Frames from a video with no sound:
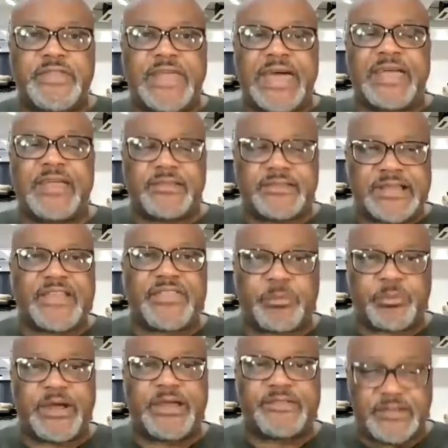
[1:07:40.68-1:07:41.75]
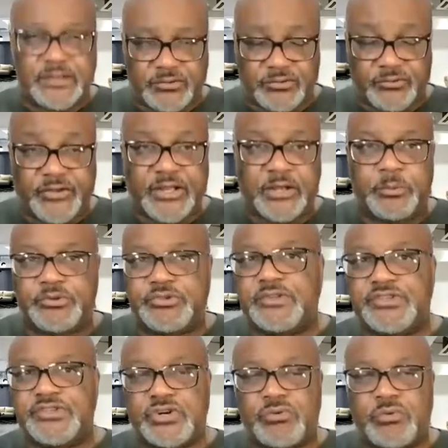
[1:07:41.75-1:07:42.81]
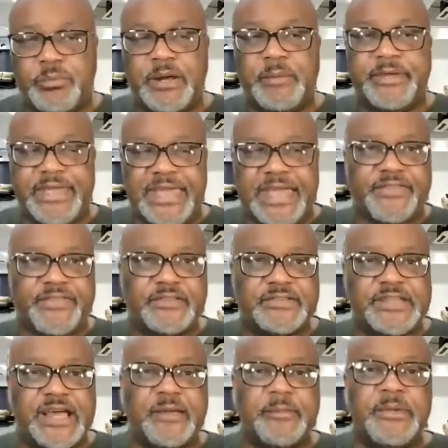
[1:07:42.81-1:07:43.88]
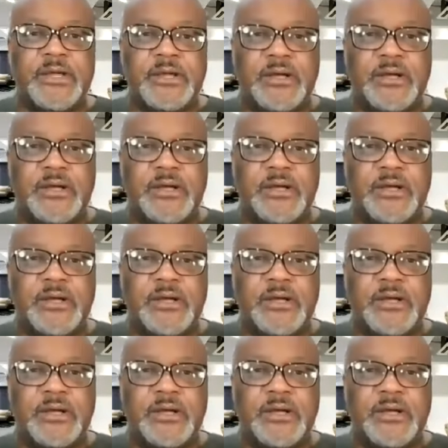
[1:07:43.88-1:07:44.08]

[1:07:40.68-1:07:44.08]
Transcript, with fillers: That is not the price that is available to the general public at this time.